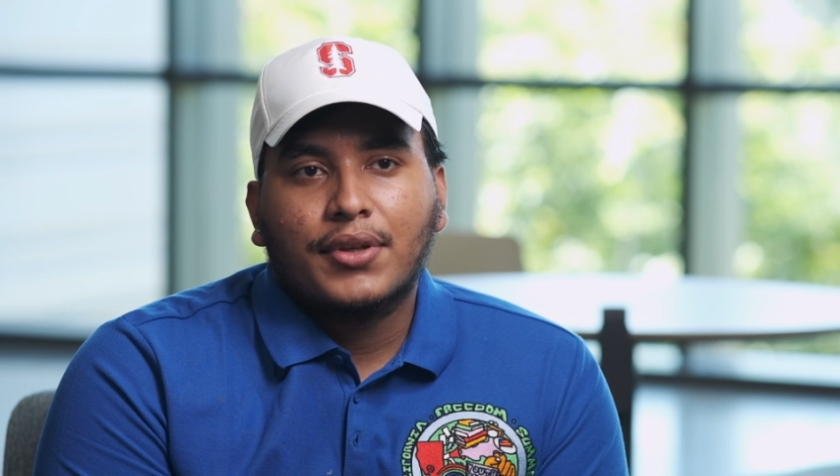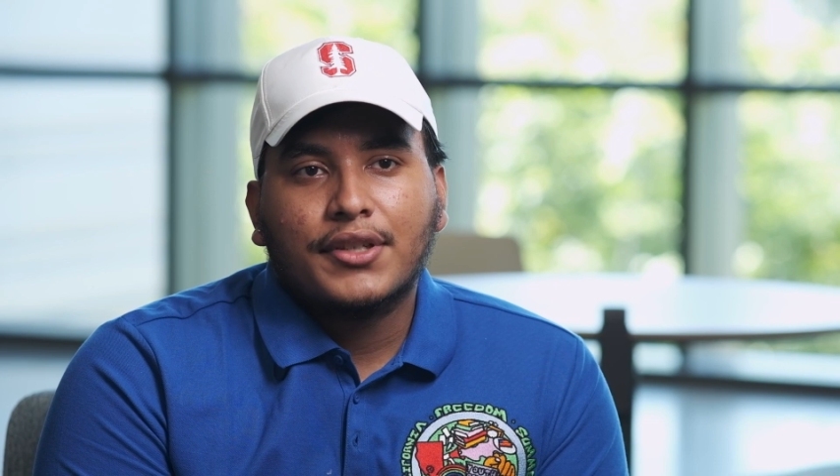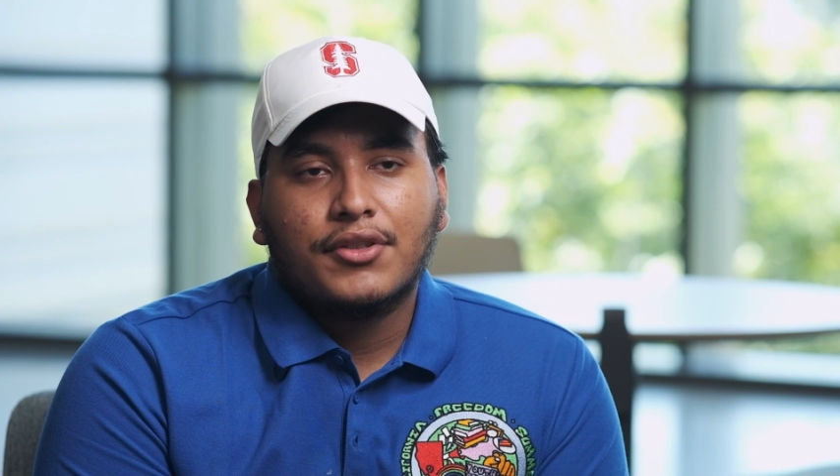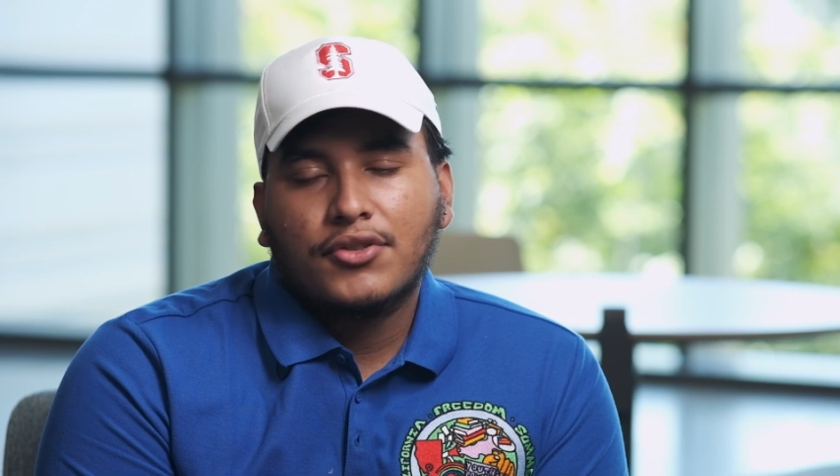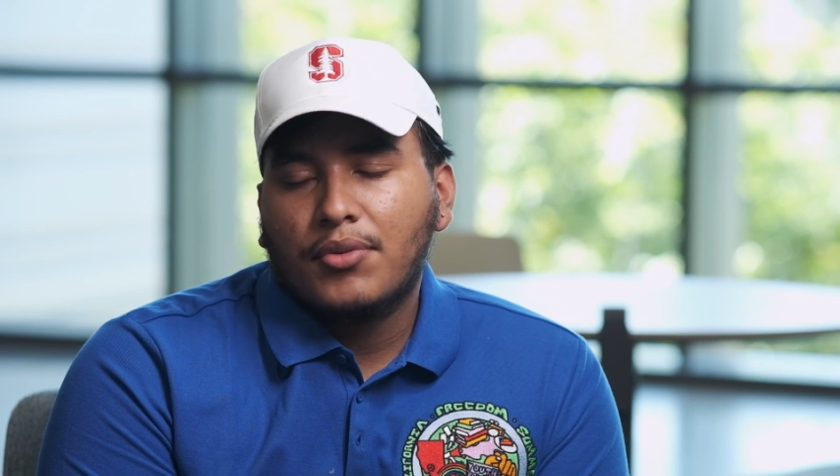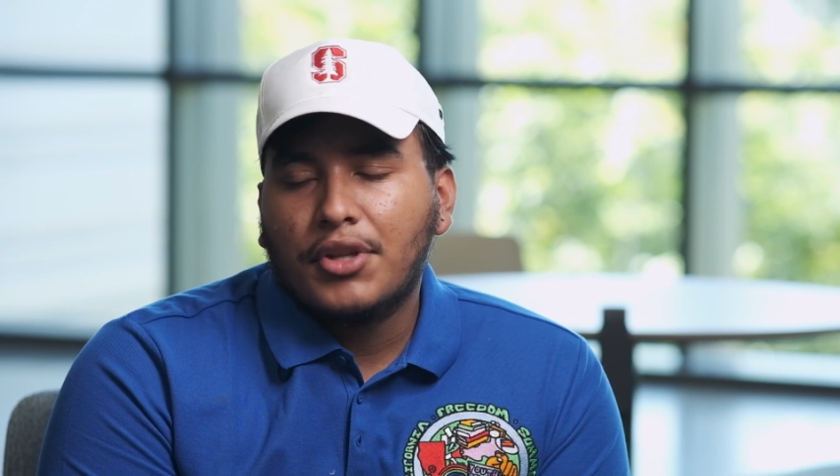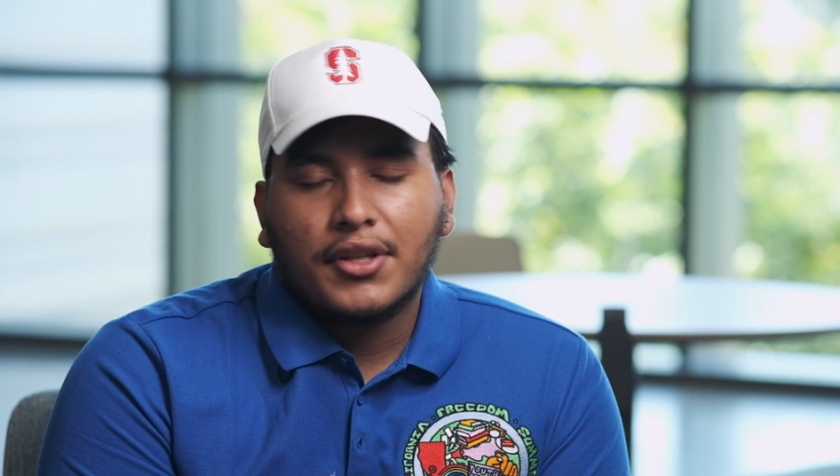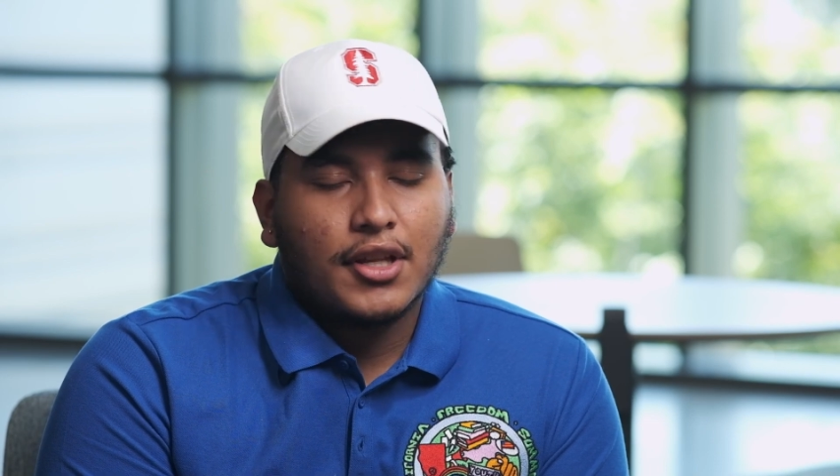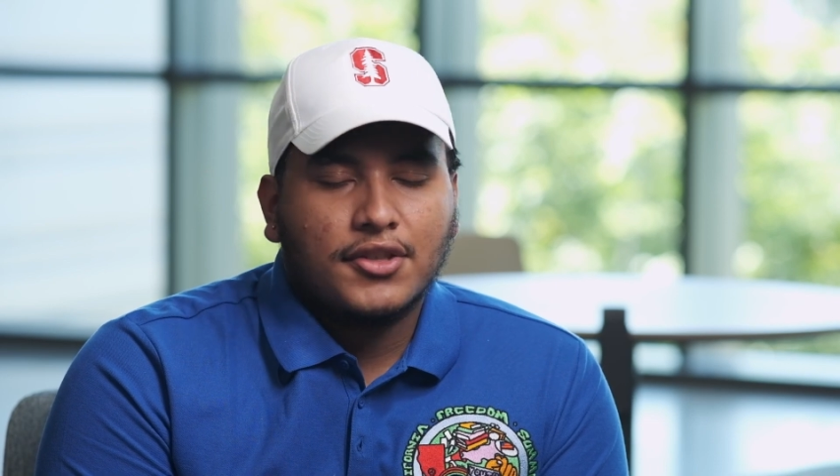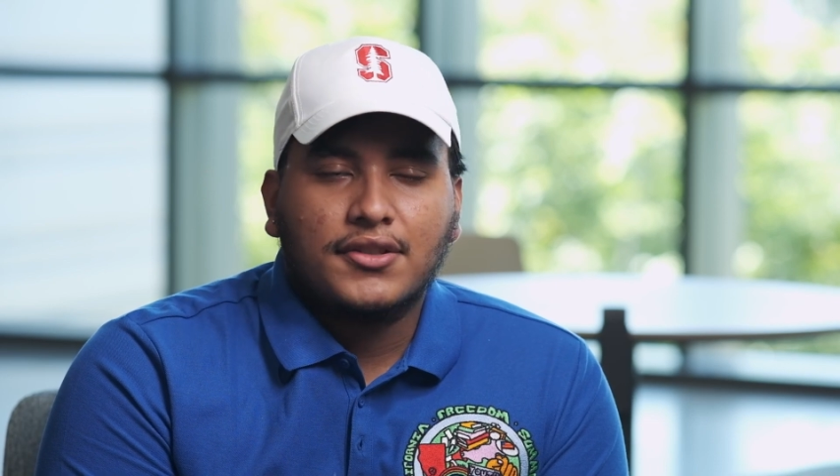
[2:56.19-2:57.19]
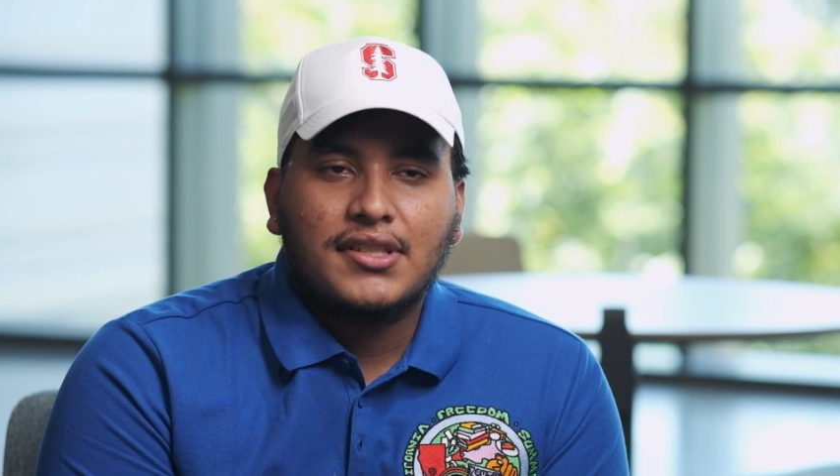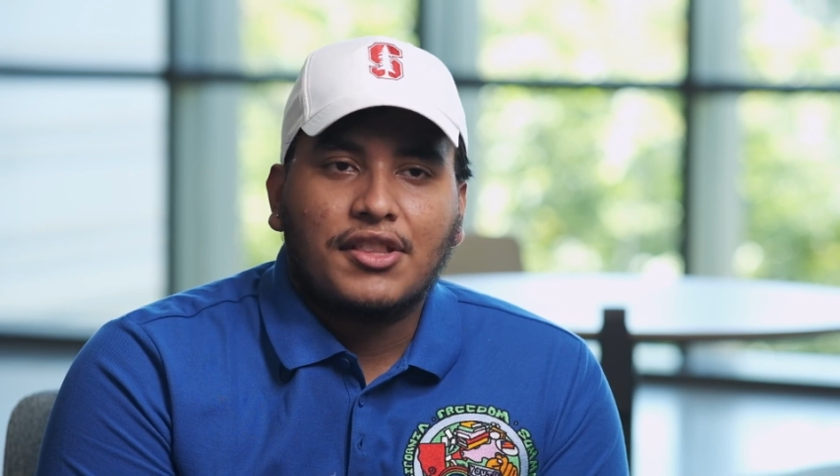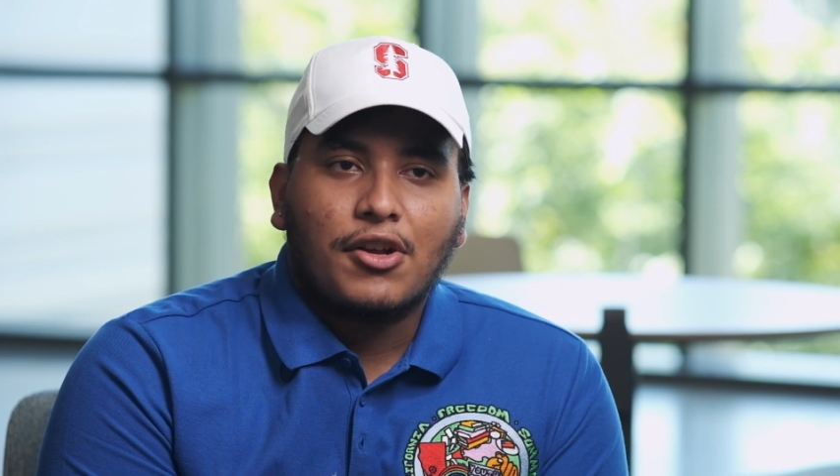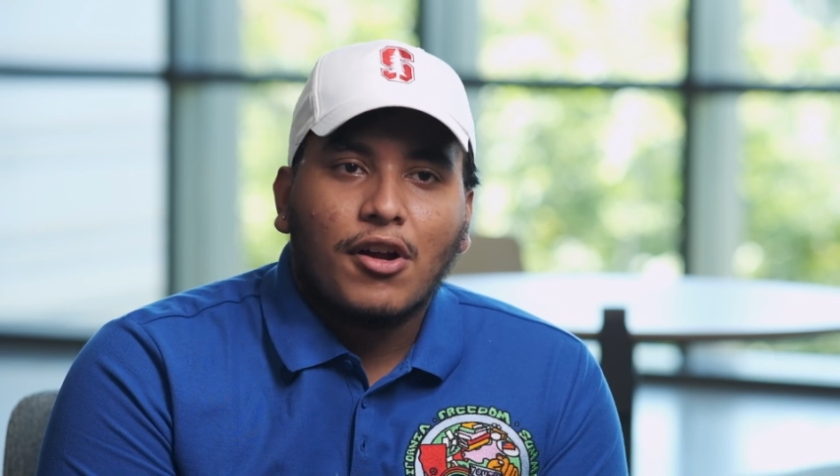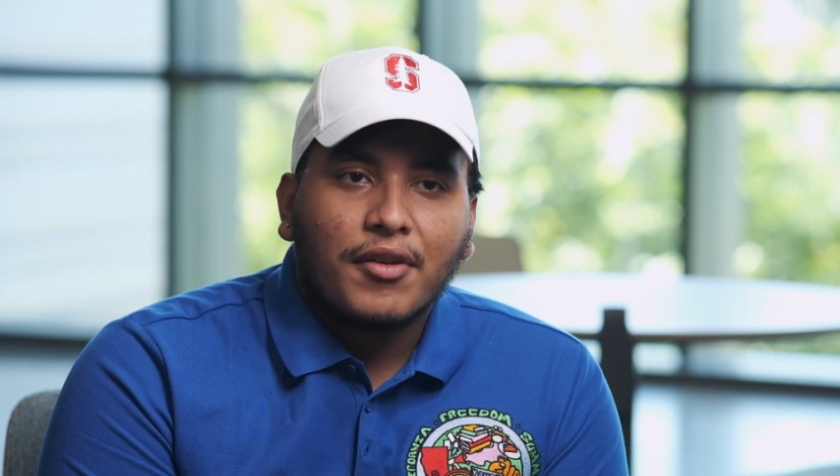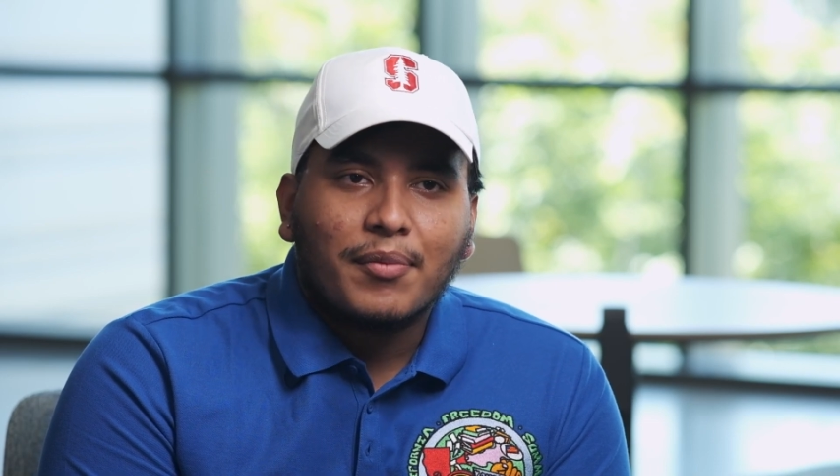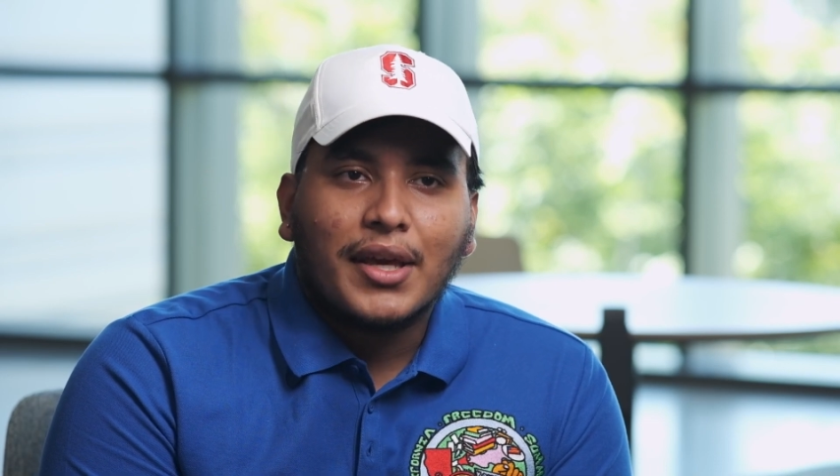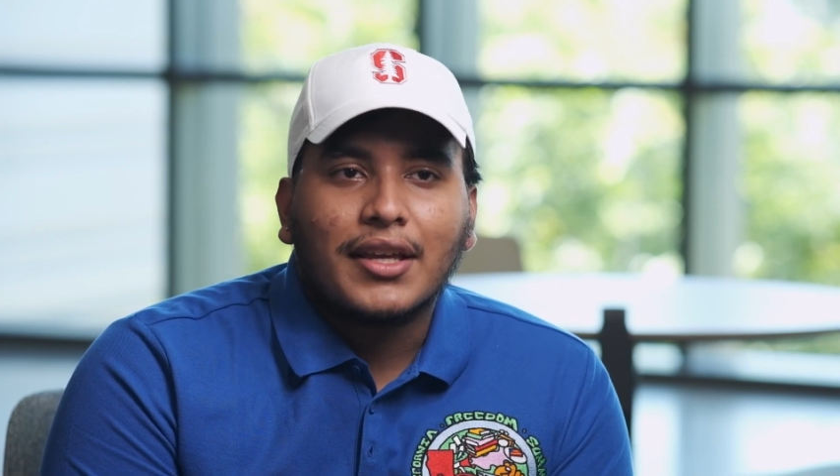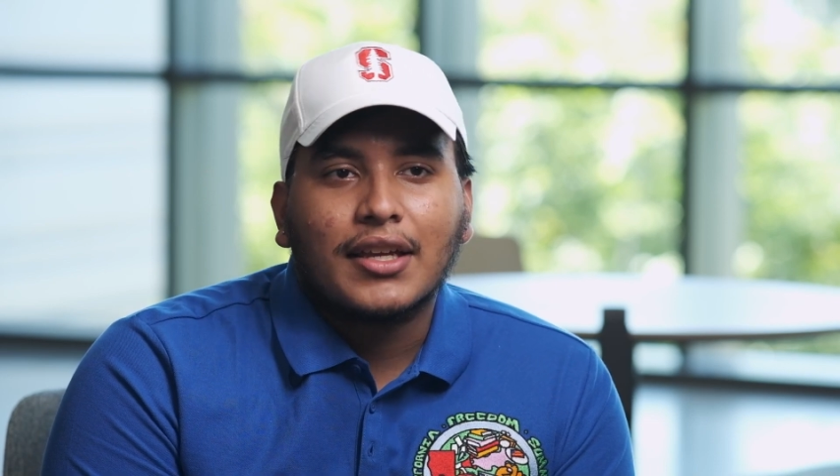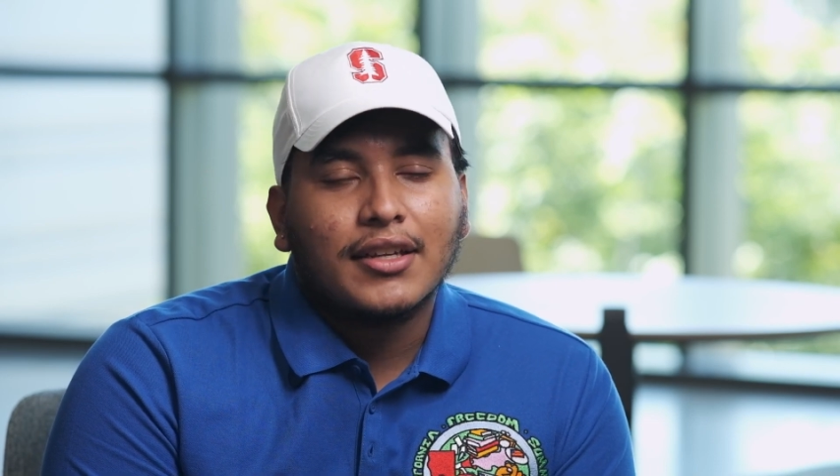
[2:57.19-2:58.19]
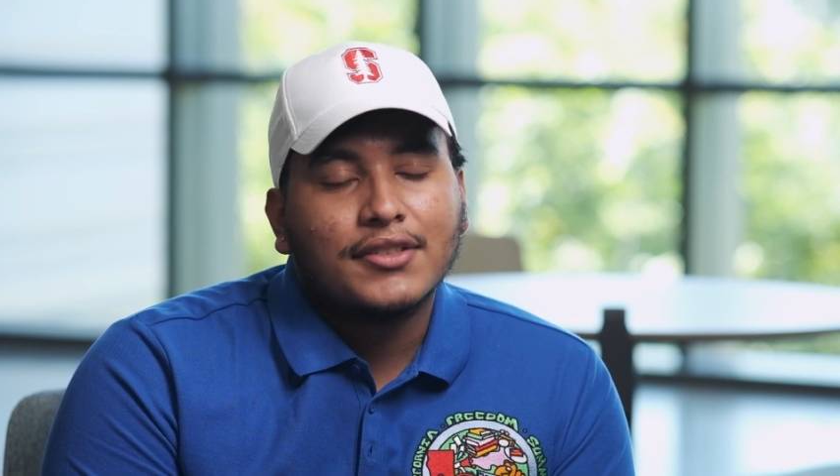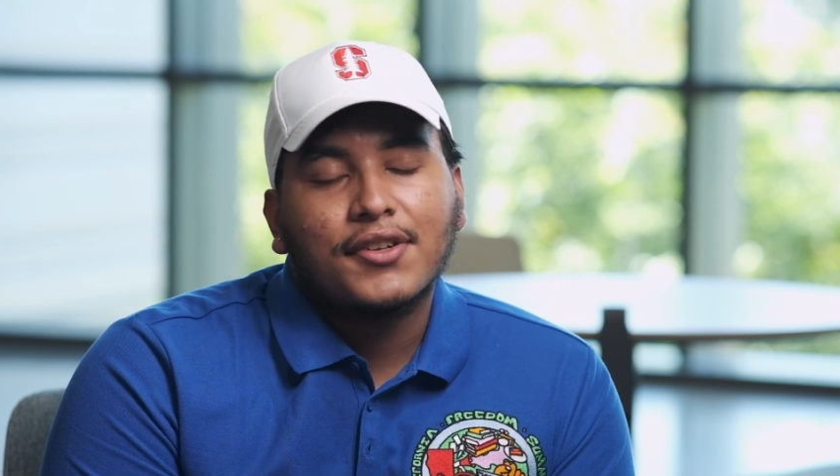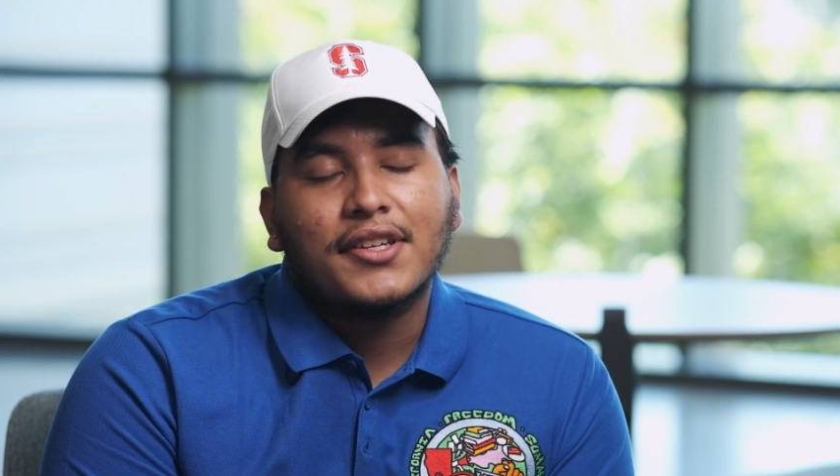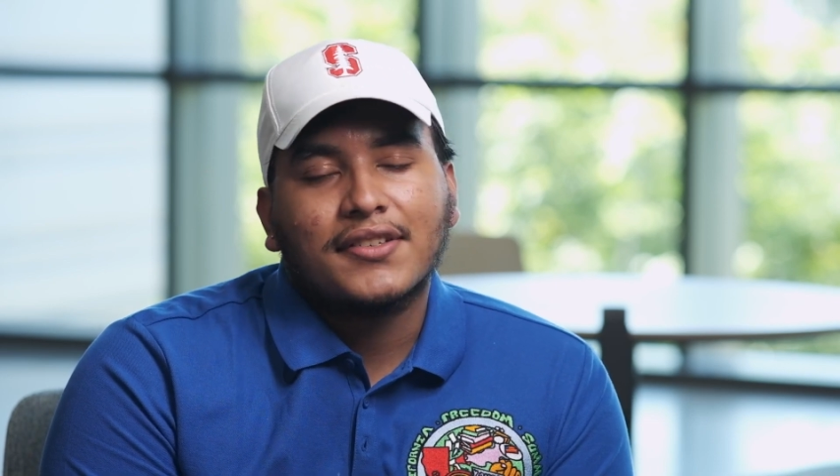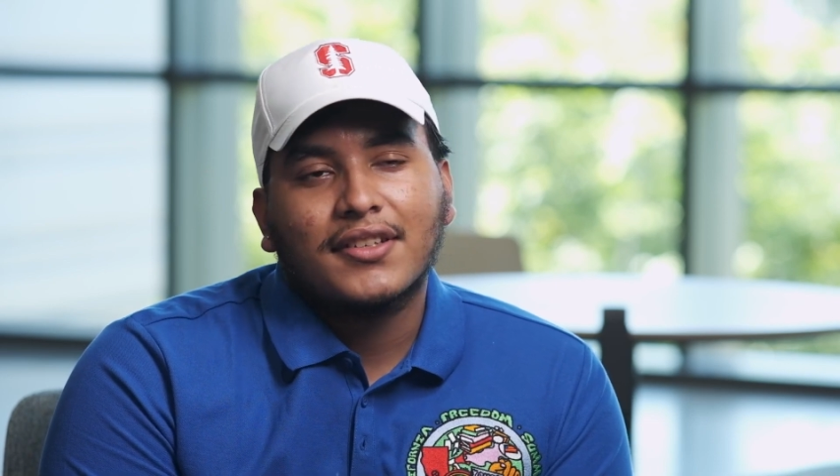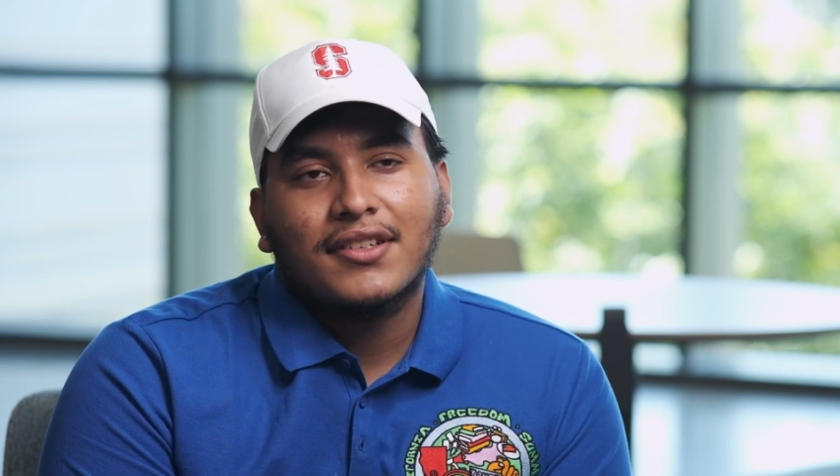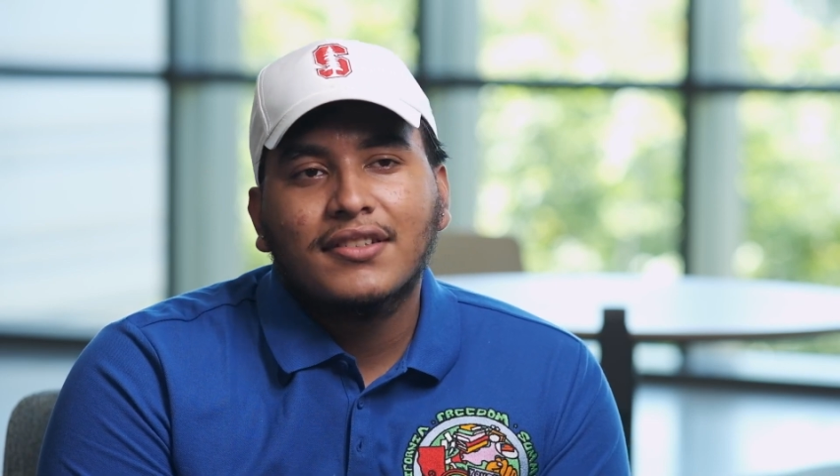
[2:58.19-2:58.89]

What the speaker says: because there's so many connections that they're already making, and it's crazy.